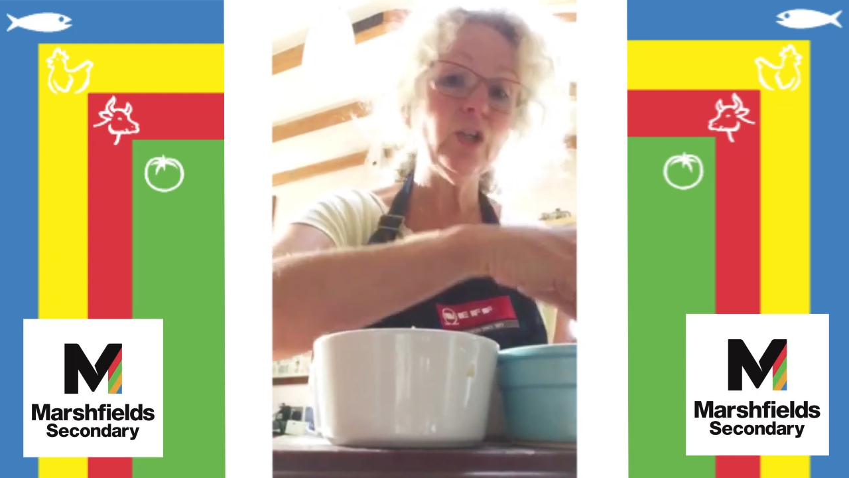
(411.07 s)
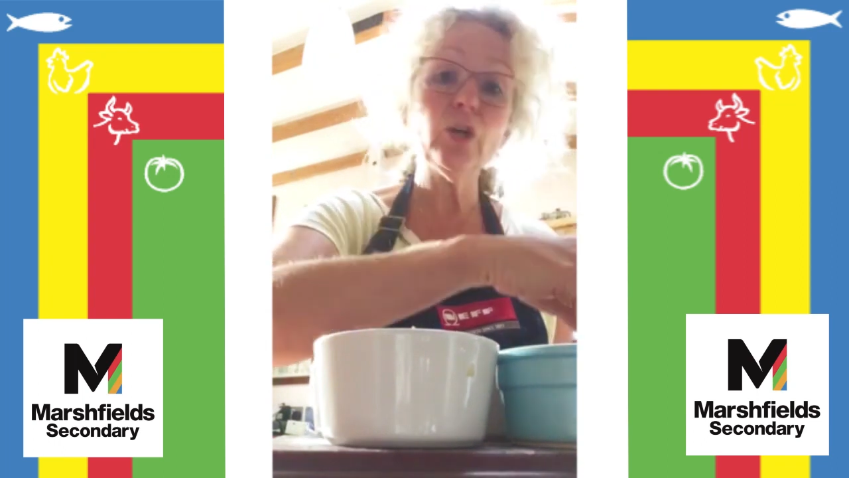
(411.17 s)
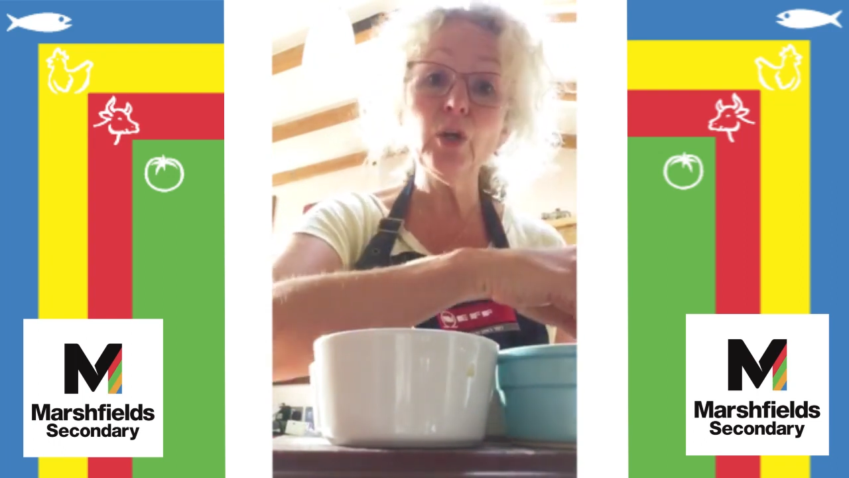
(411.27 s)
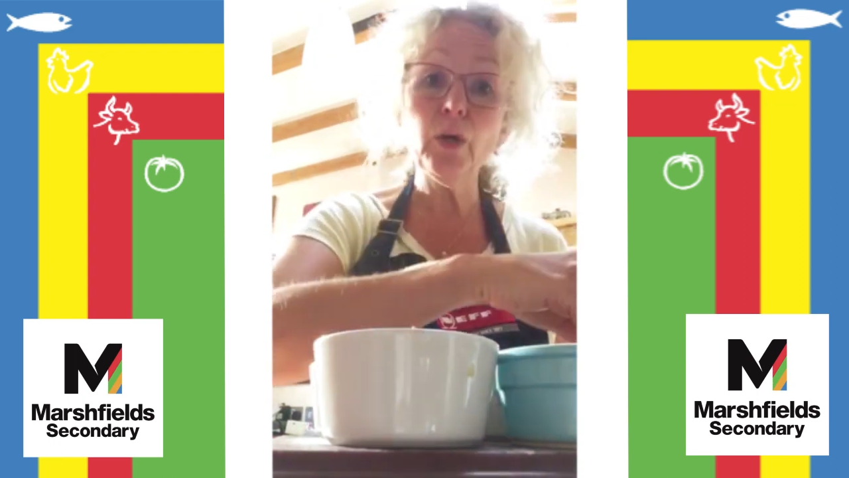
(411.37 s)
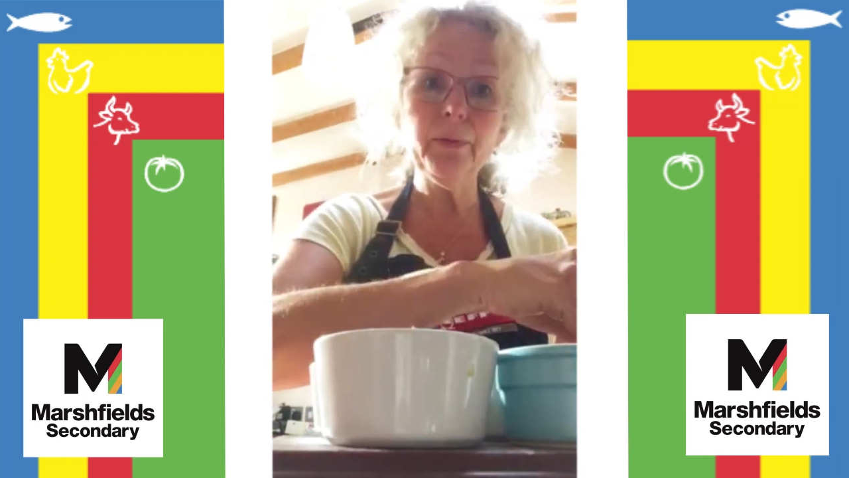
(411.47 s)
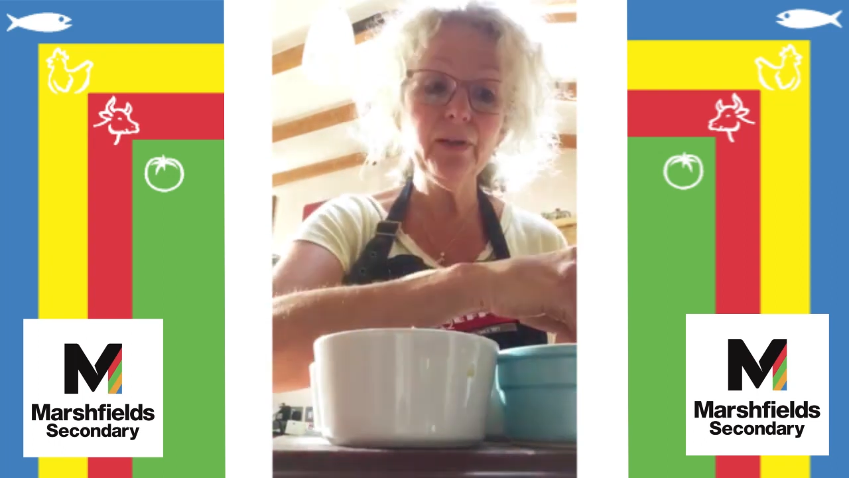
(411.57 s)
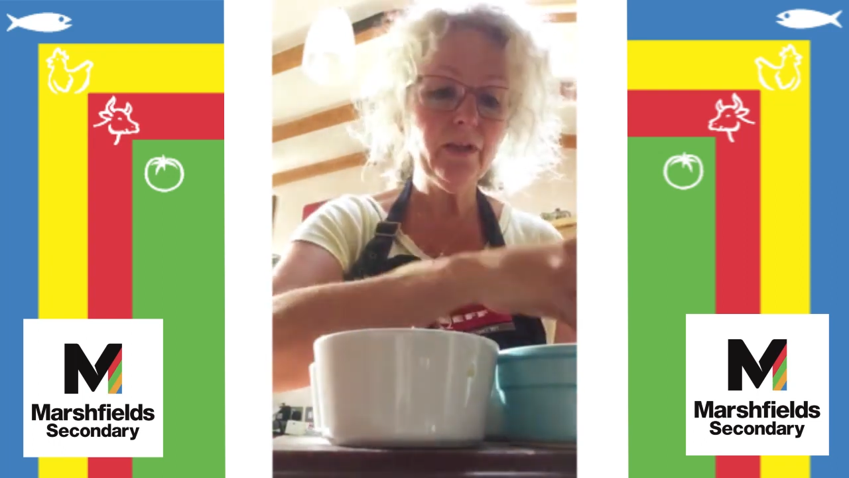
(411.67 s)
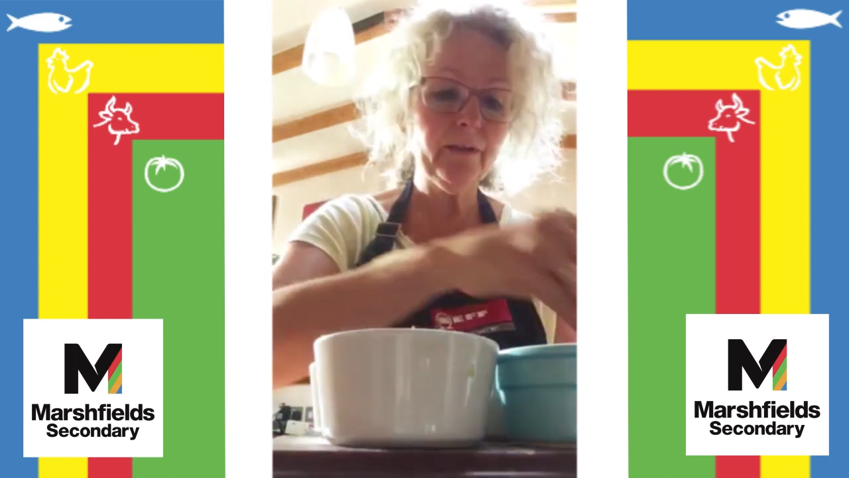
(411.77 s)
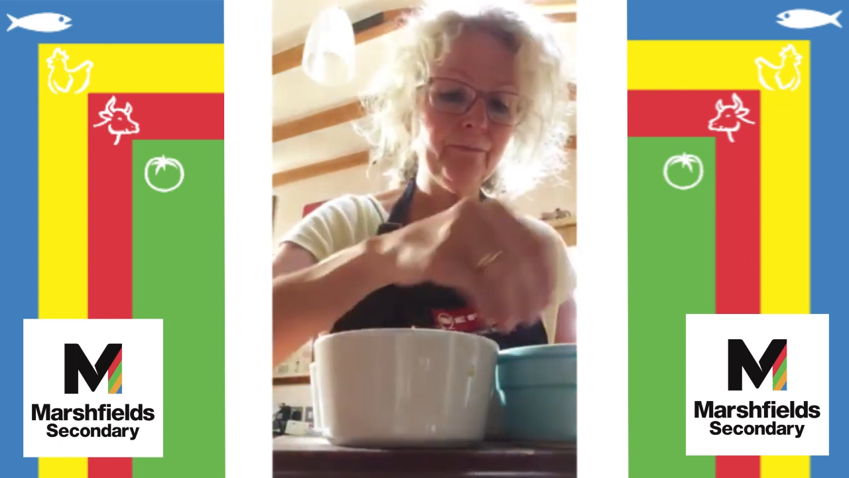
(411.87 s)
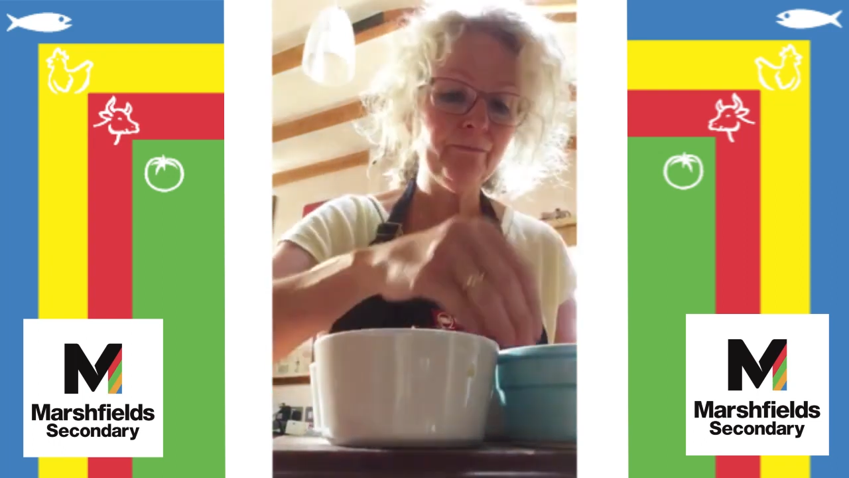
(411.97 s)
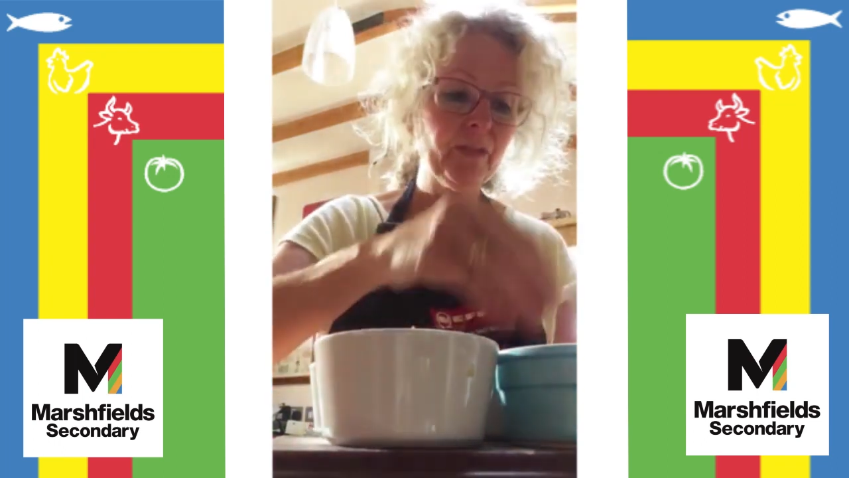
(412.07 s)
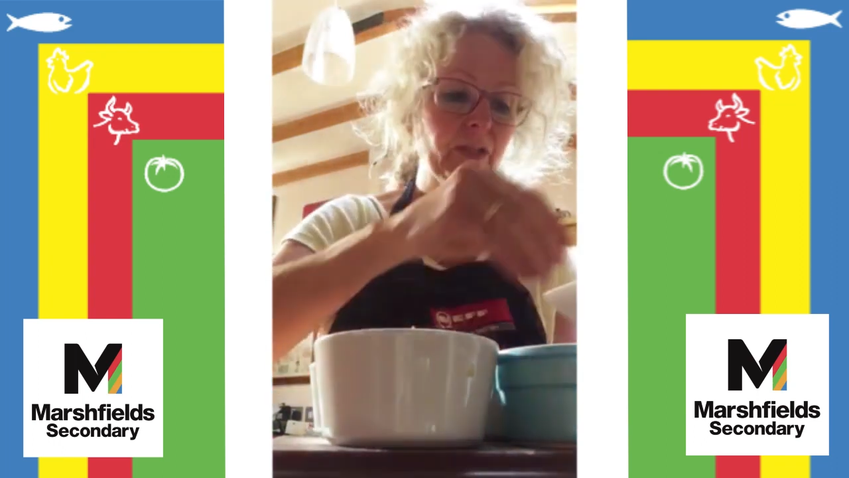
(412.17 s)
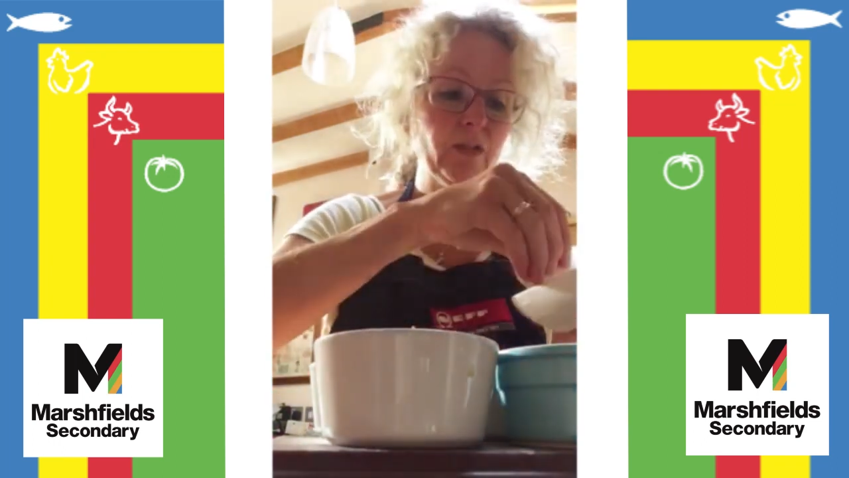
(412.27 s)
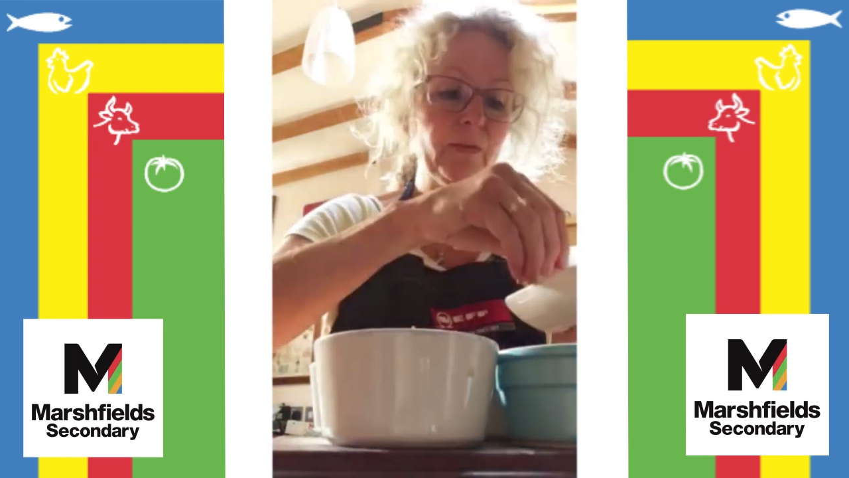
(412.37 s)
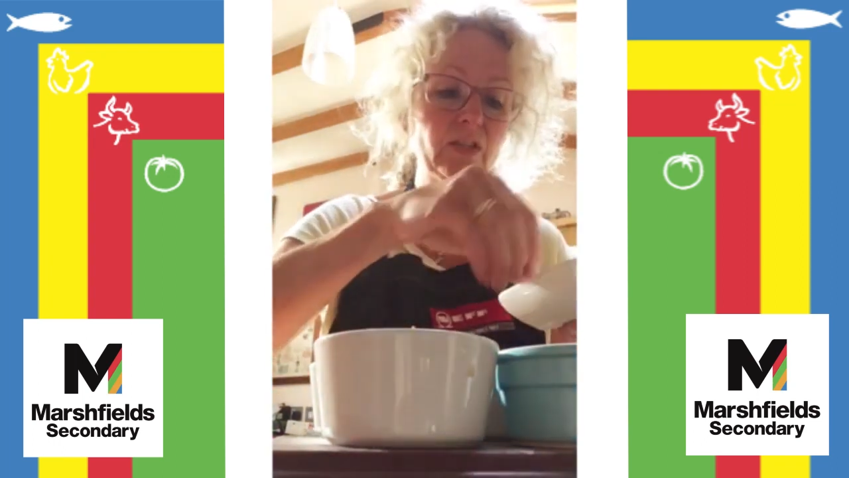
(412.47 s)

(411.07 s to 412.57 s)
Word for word: your cupboard so